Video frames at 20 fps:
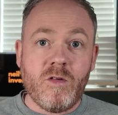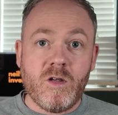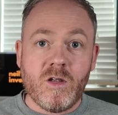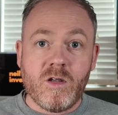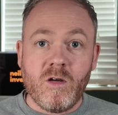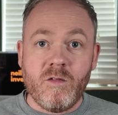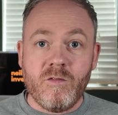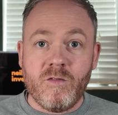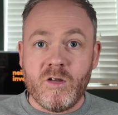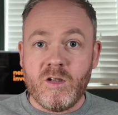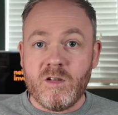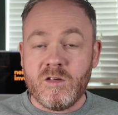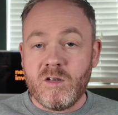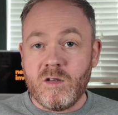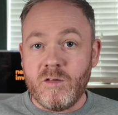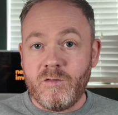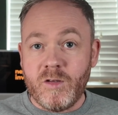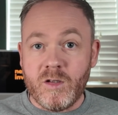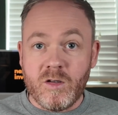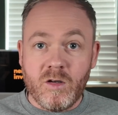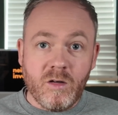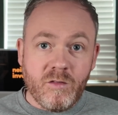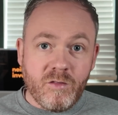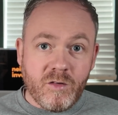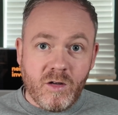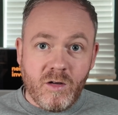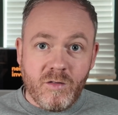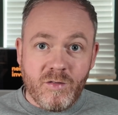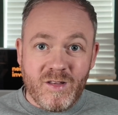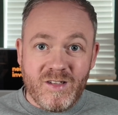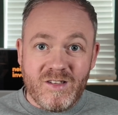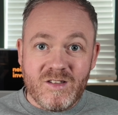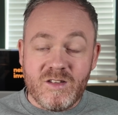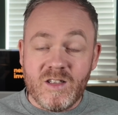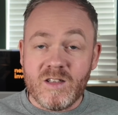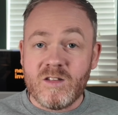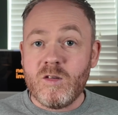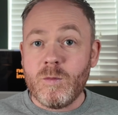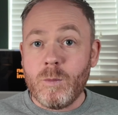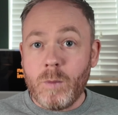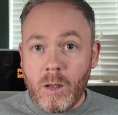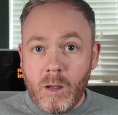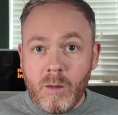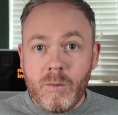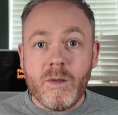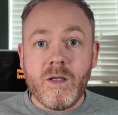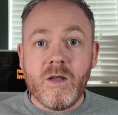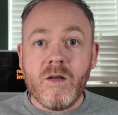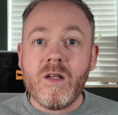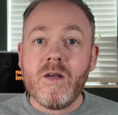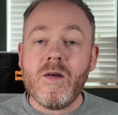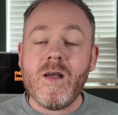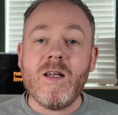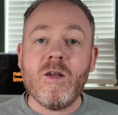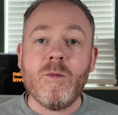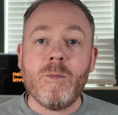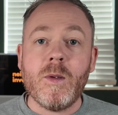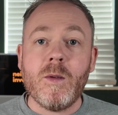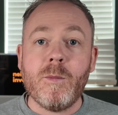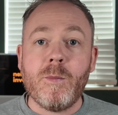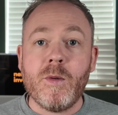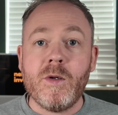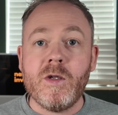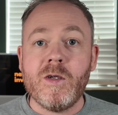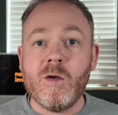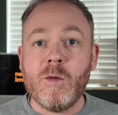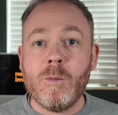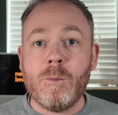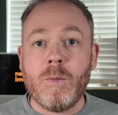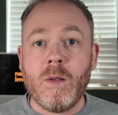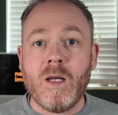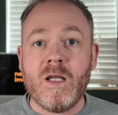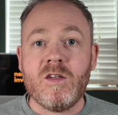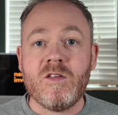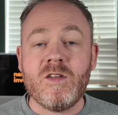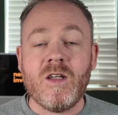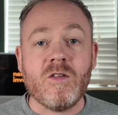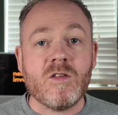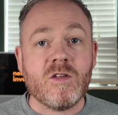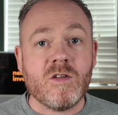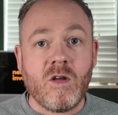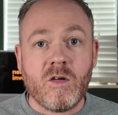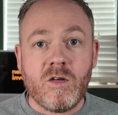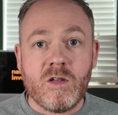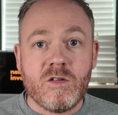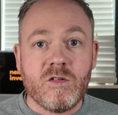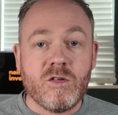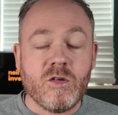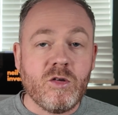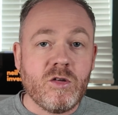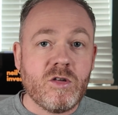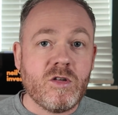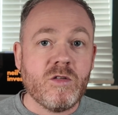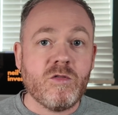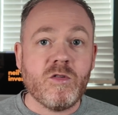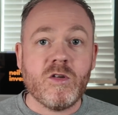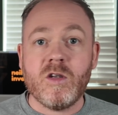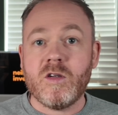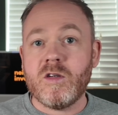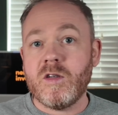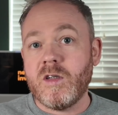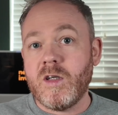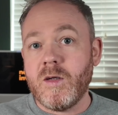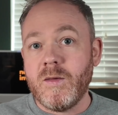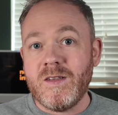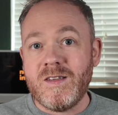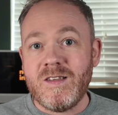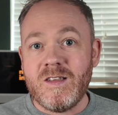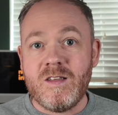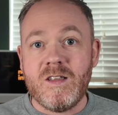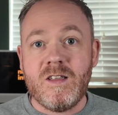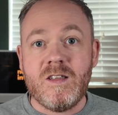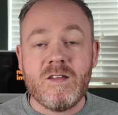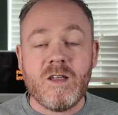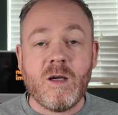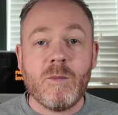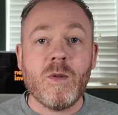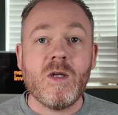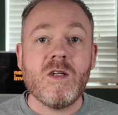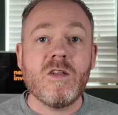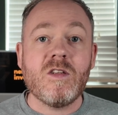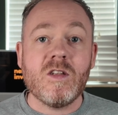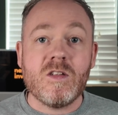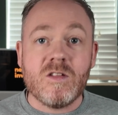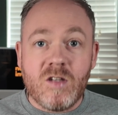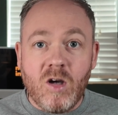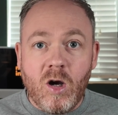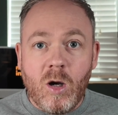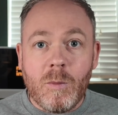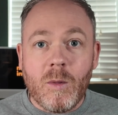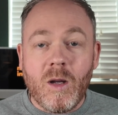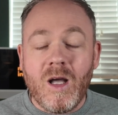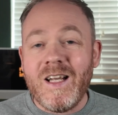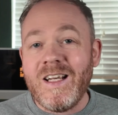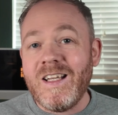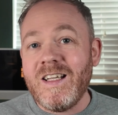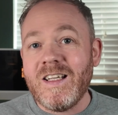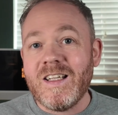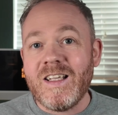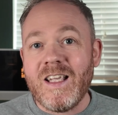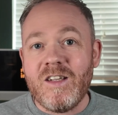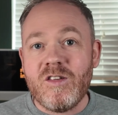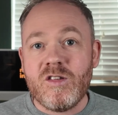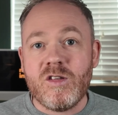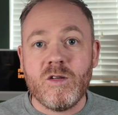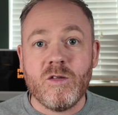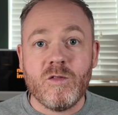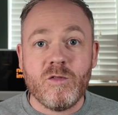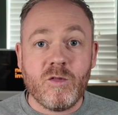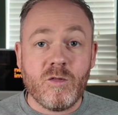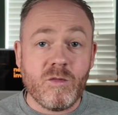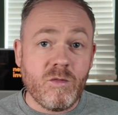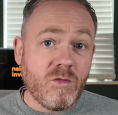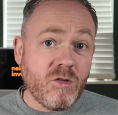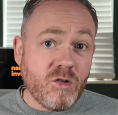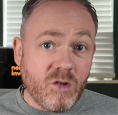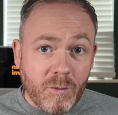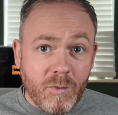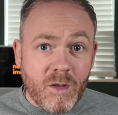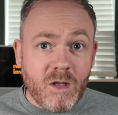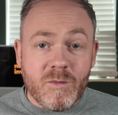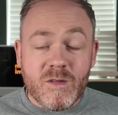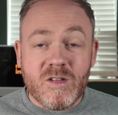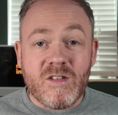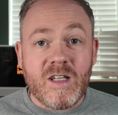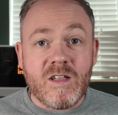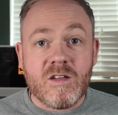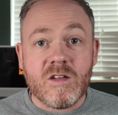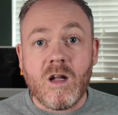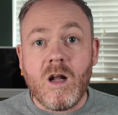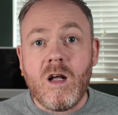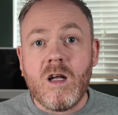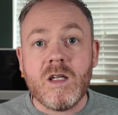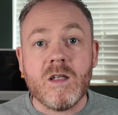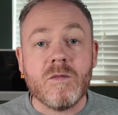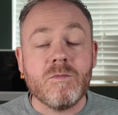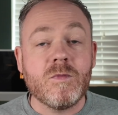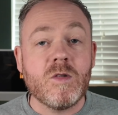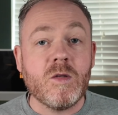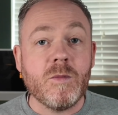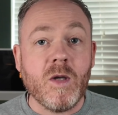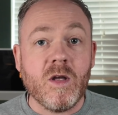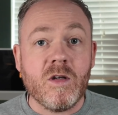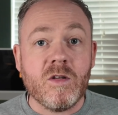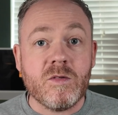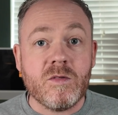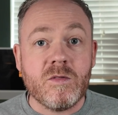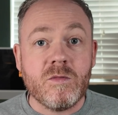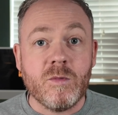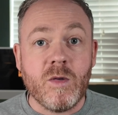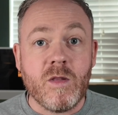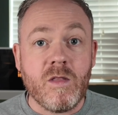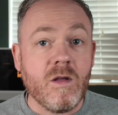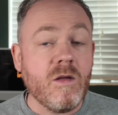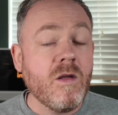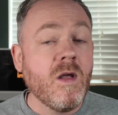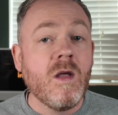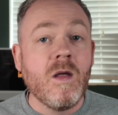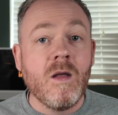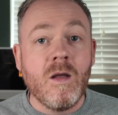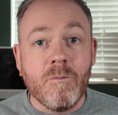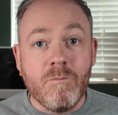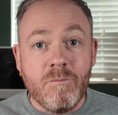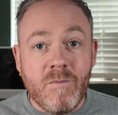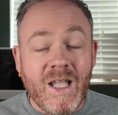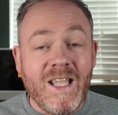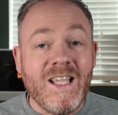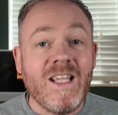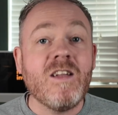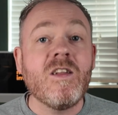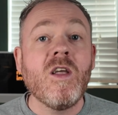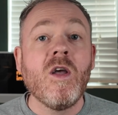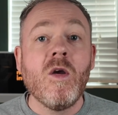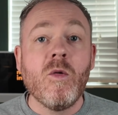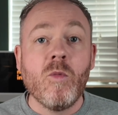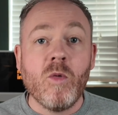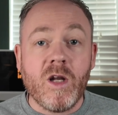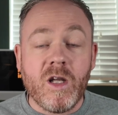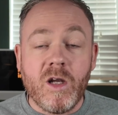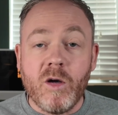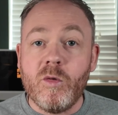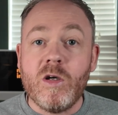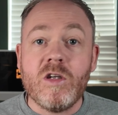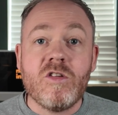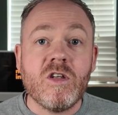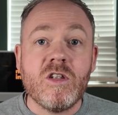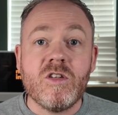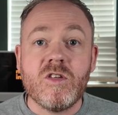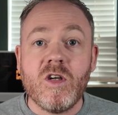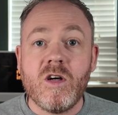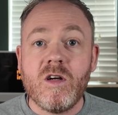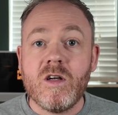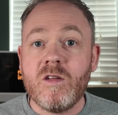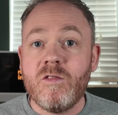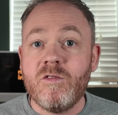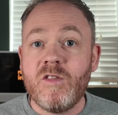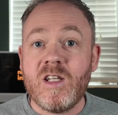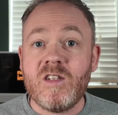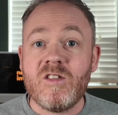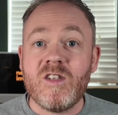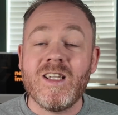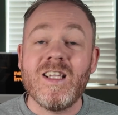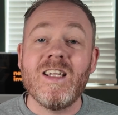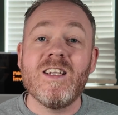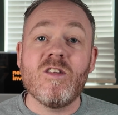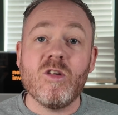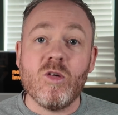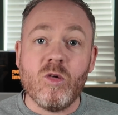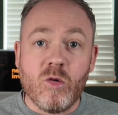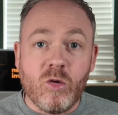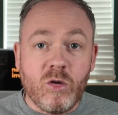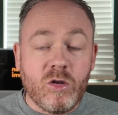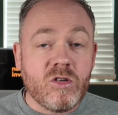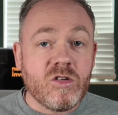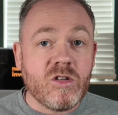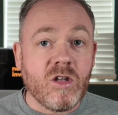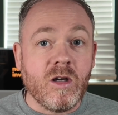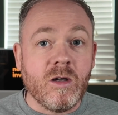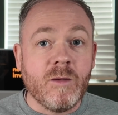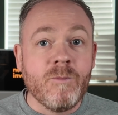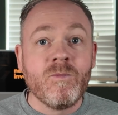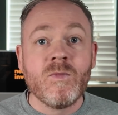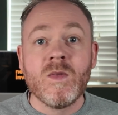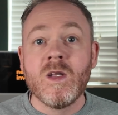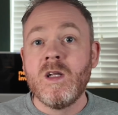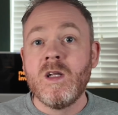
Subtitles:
level of confidence that if you cover off these 6, you're probably going to end up in a pretty good place. Now, it's not exhaustive. We're not going to go into detail, but it's a top line indication of some of the mistakes that I, to be honest with you, made when I originally started investing. It's also,